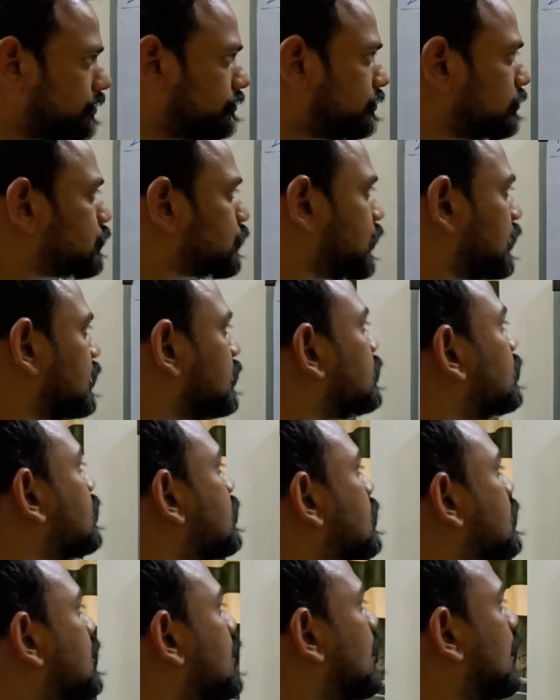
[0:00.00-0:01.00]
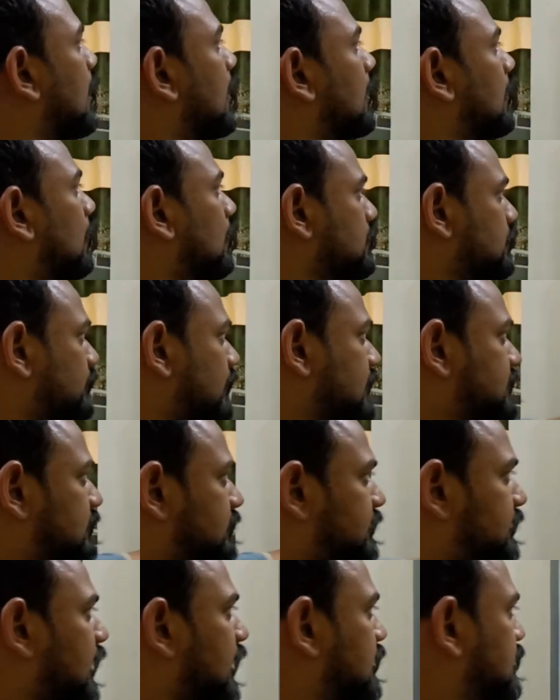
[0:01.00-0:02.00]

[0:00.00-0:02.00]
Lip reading: we are using on the right hand